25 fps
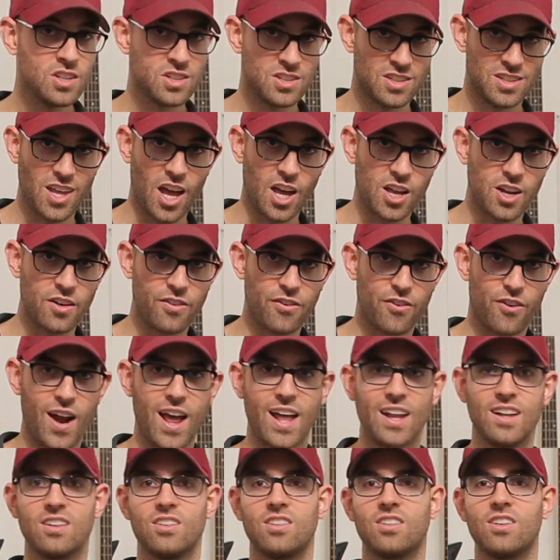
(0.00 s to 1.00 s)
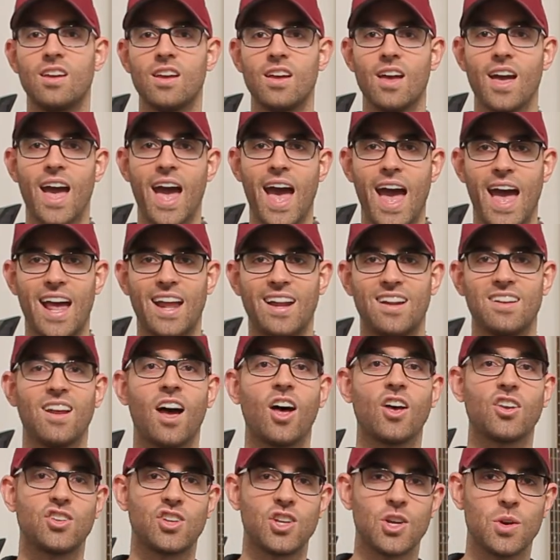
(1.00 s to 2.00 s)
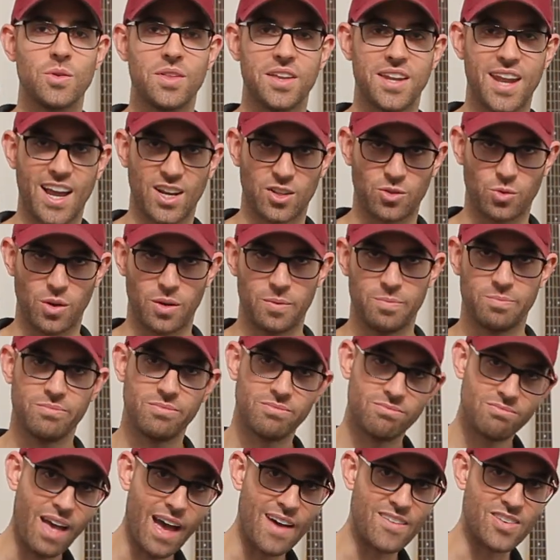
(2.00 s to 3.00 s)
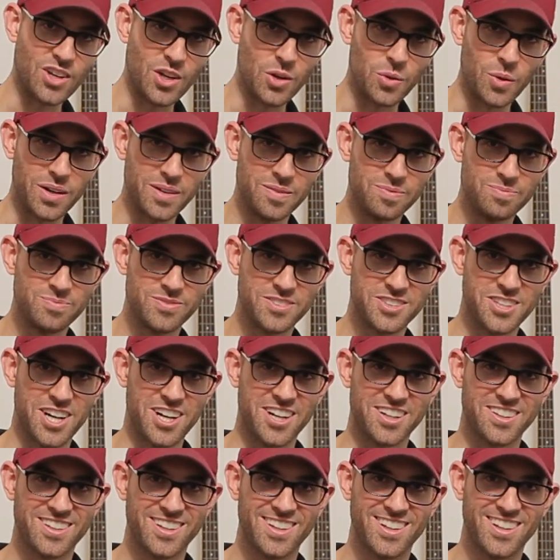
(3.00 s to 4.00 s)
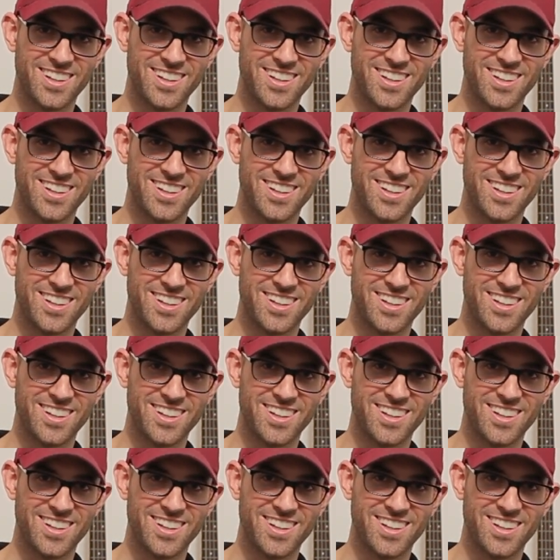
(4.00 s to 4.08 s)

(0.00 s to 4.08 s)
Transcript: Tell your friends, and I'll see you in the next one. Have a good one. Cheers.